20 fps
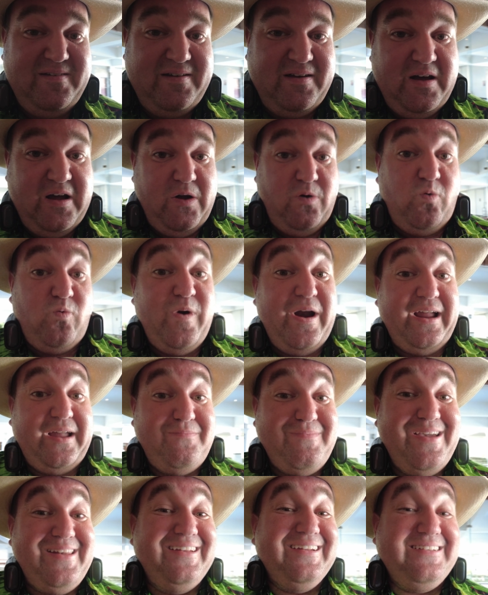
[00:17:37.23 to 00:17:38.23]
uh,
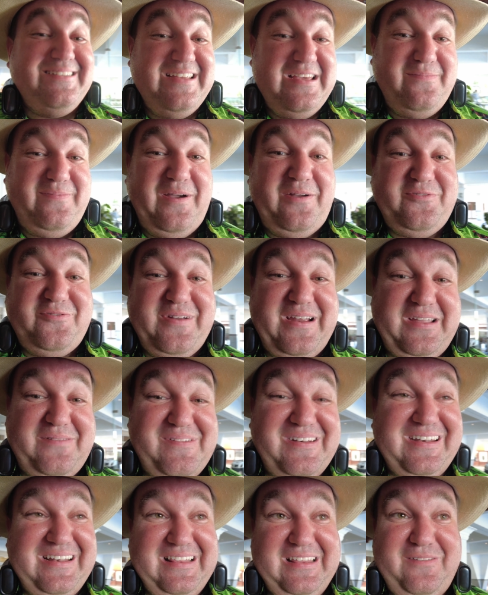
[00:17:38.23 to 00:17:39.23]
recommended tip. I was
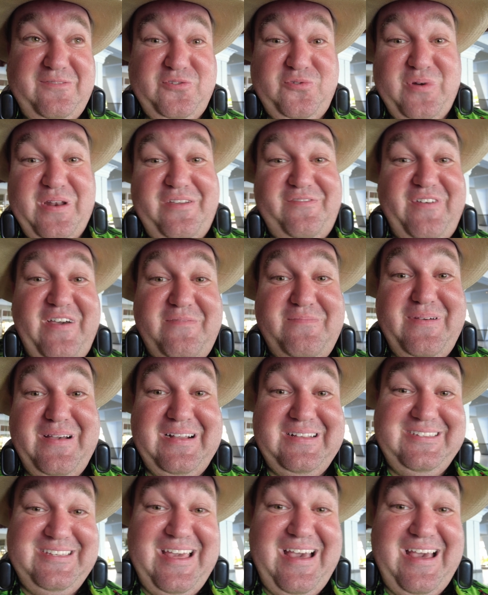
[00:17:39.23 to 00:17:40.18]
recommended to leave 25 bucks.